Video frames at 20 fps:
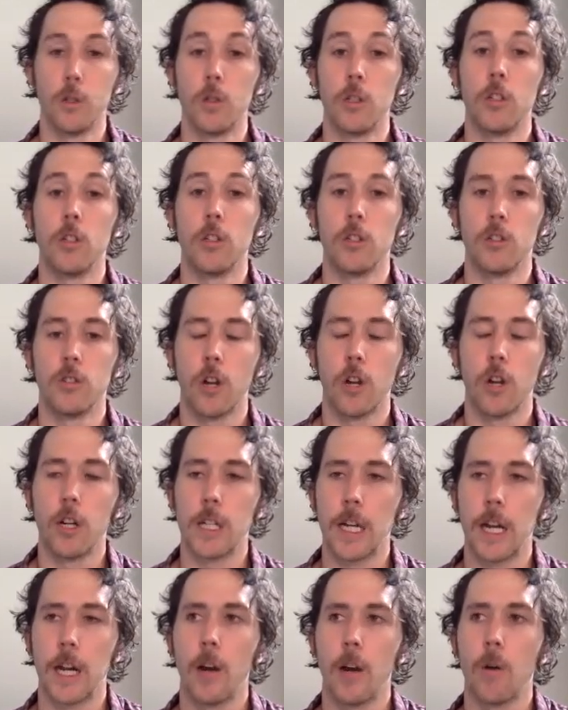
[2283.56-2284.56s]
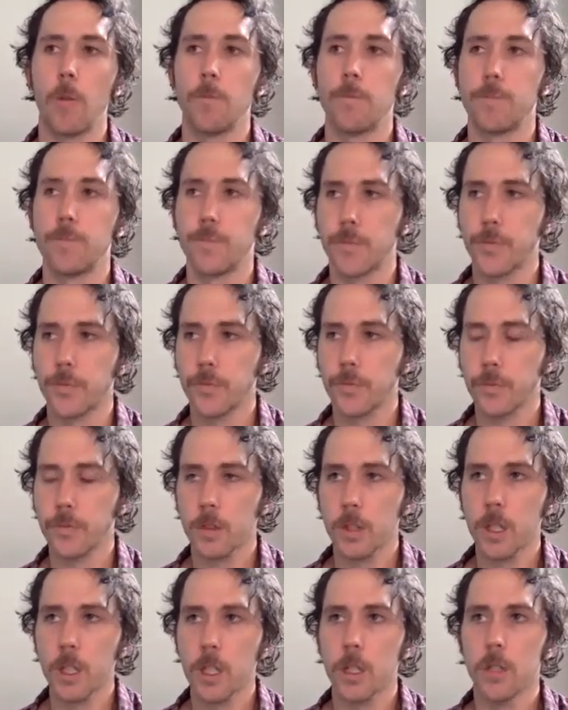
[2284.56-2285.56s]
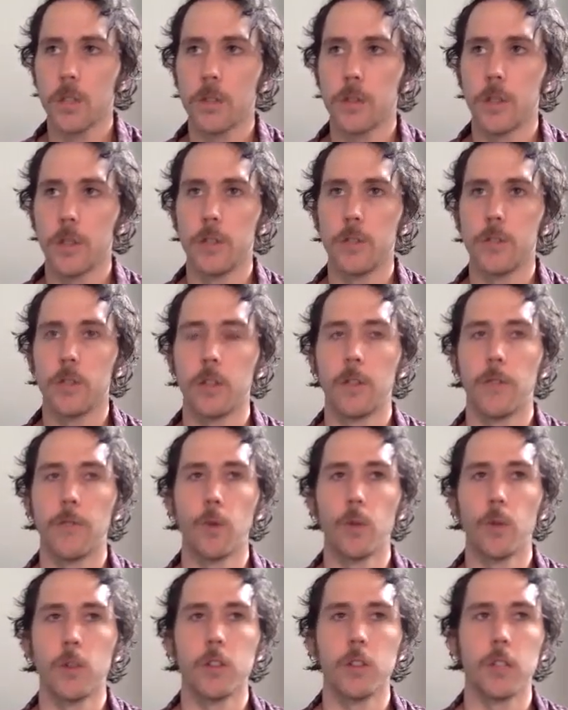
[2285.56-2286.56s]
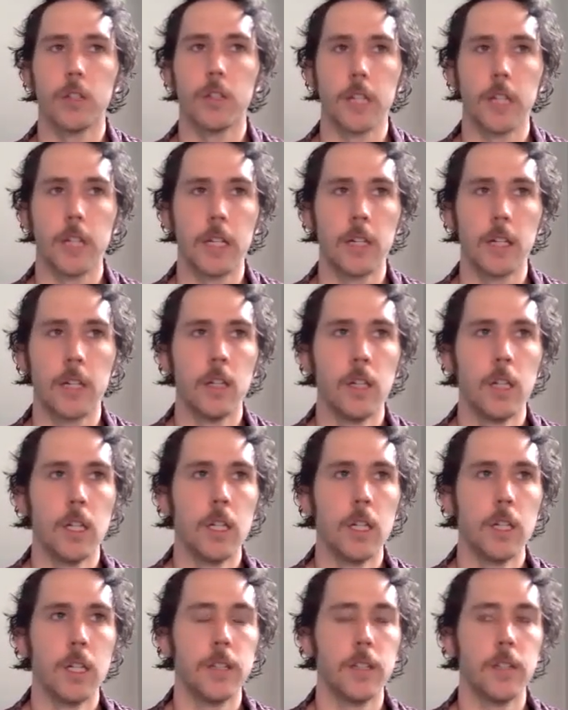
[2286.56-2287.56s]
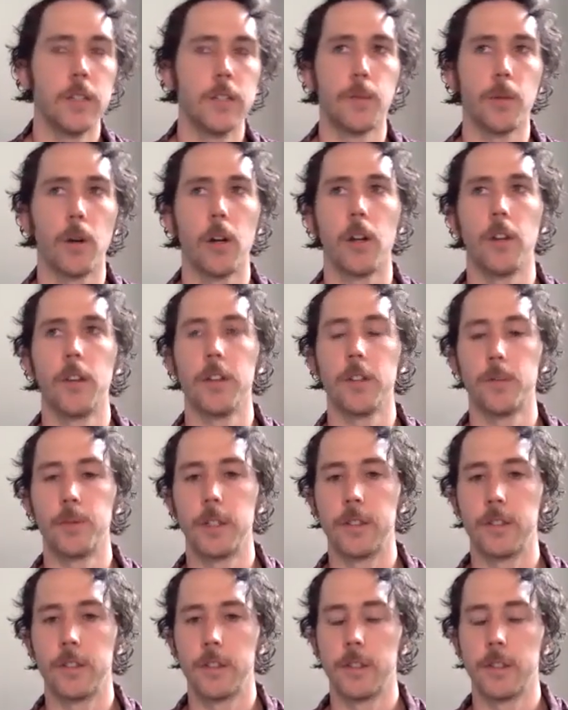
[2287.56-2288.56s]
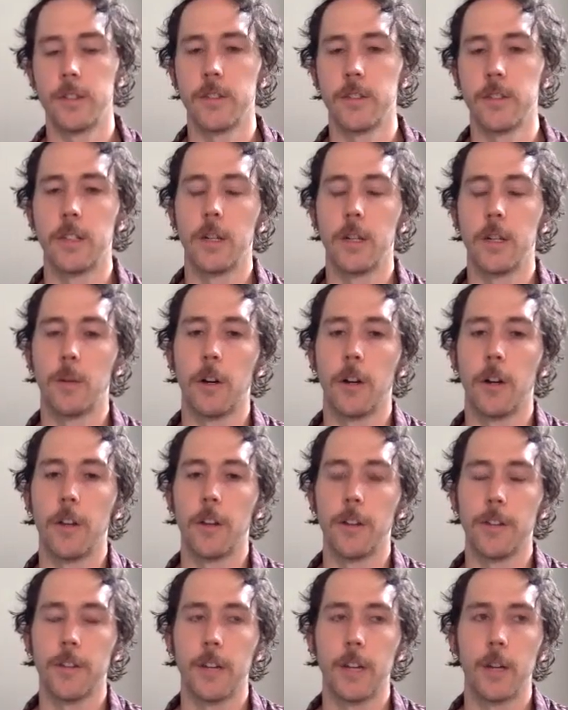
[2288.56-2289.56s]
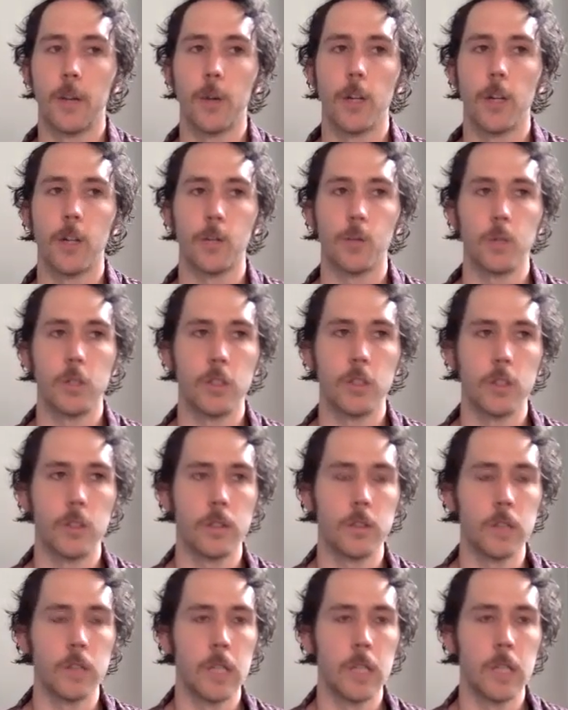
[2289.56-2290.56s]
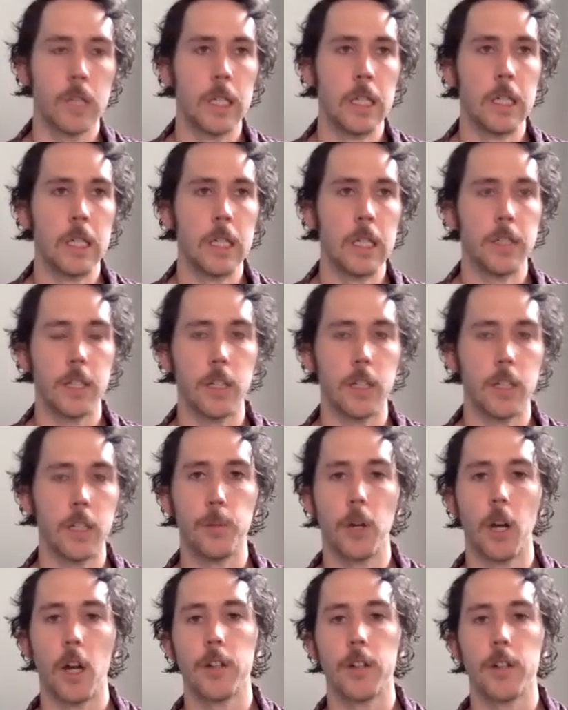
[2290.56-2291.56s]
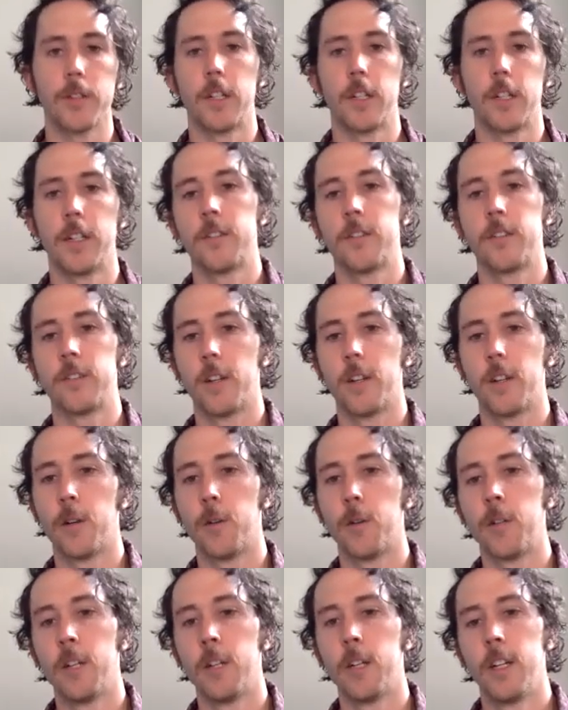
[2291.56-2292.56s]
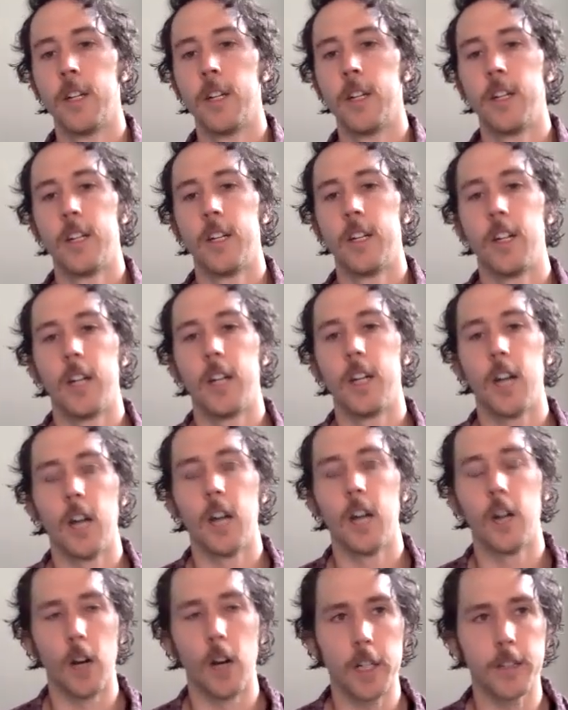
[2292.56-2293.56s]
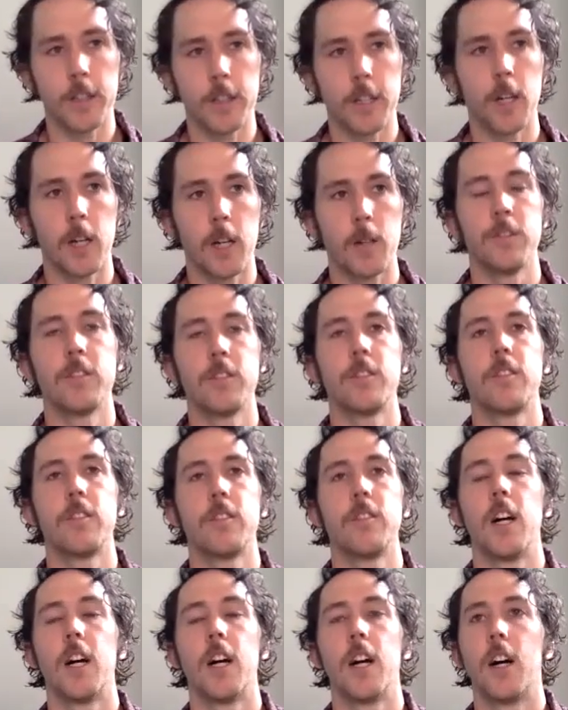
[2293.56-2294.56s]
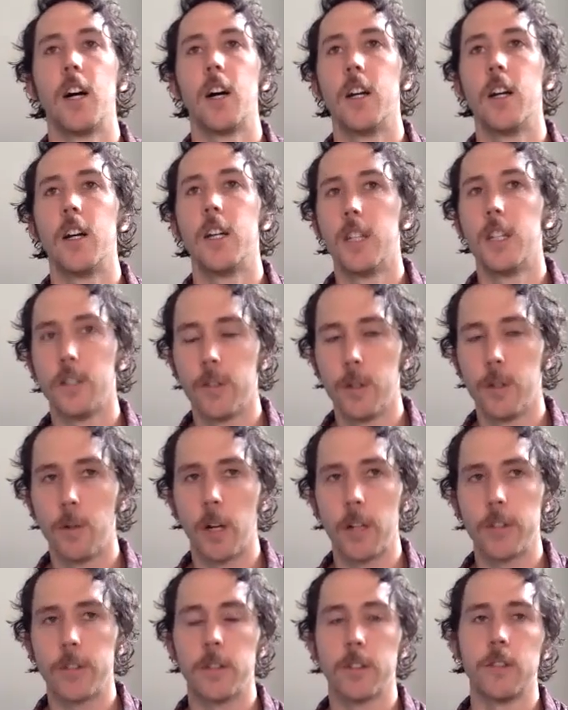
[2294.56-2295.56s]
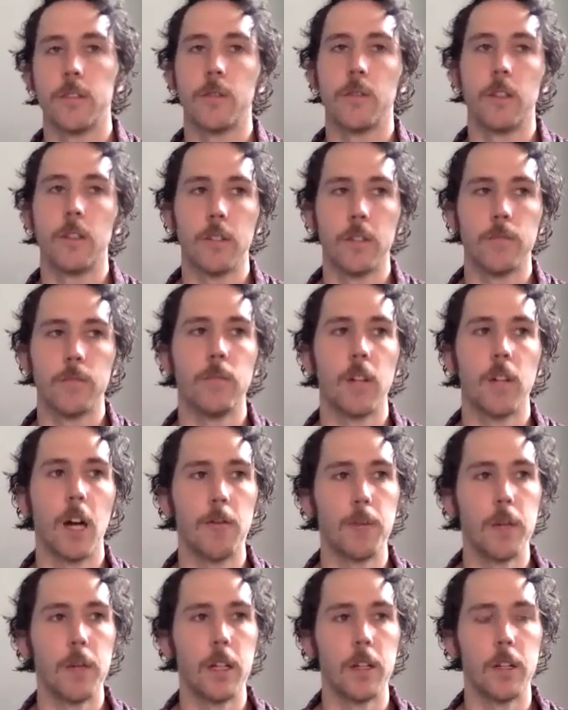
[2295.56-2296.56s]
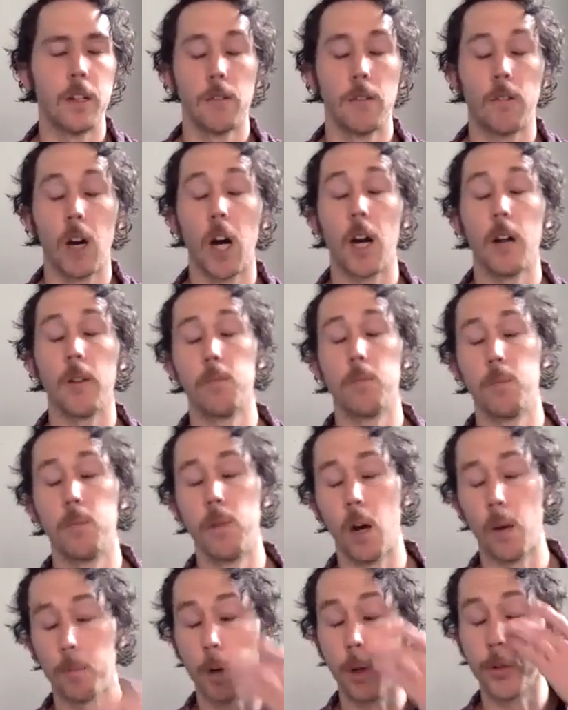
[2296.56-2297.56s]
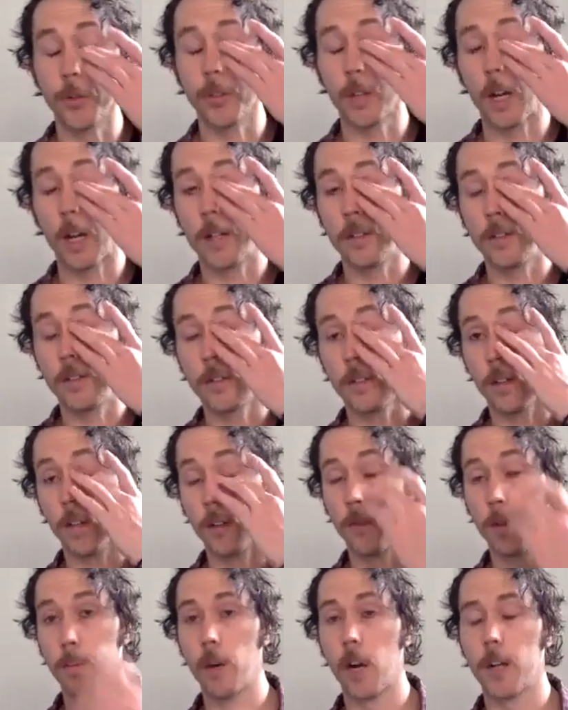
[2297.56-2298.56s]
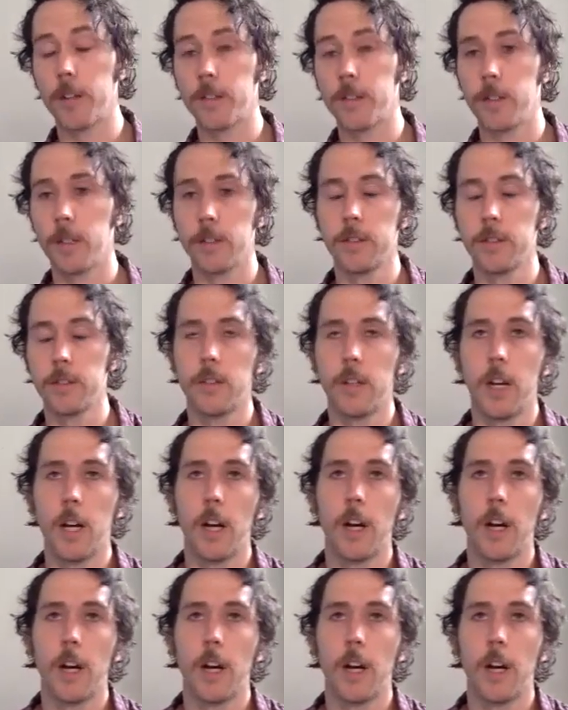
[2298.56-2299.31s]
when you're just starting out. There's an unfortunate thing that is a part of this business and a part of this line of work, which is the interview process. So a lot of times an interview process, and I've been in a lot on both sides of the process,